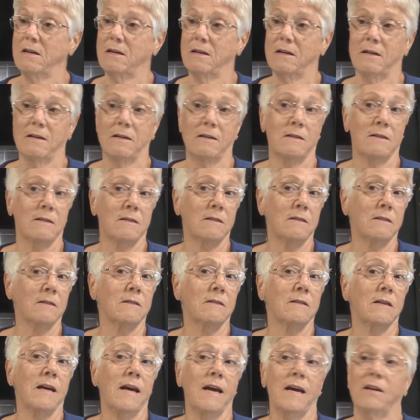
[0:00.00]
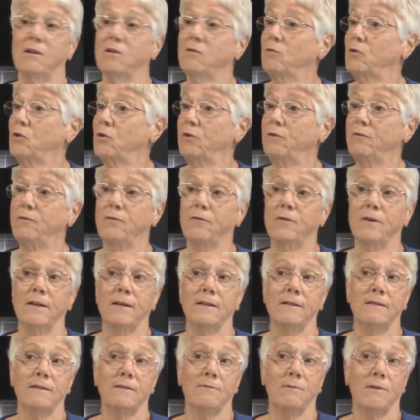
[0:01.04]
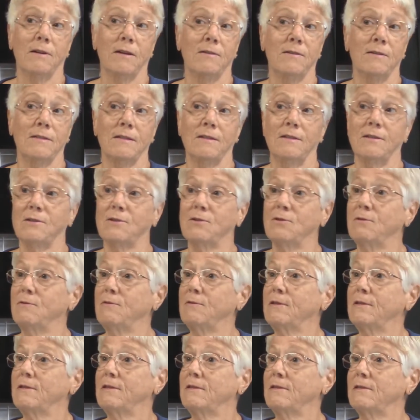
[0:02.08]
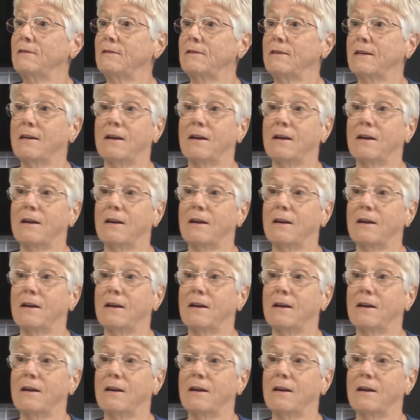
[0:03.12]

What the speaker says: I had good friends when I was in the service.